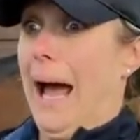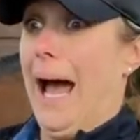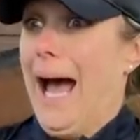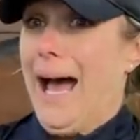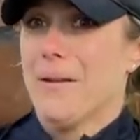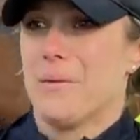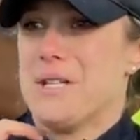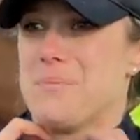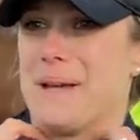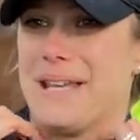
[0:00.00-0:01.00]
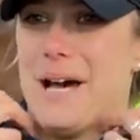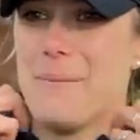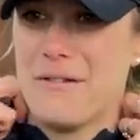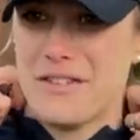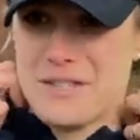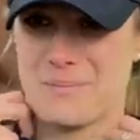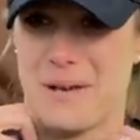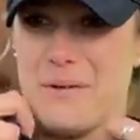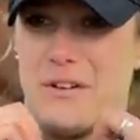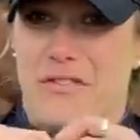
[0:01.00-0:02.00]
Ah, the wind's picking up, everything's
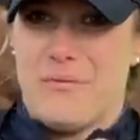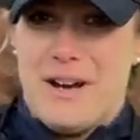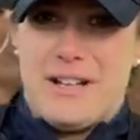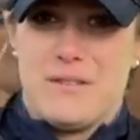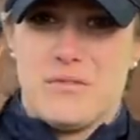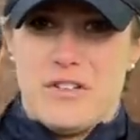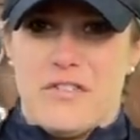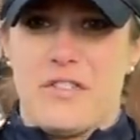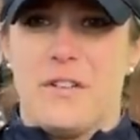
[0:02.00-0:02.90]
blowing off my roof.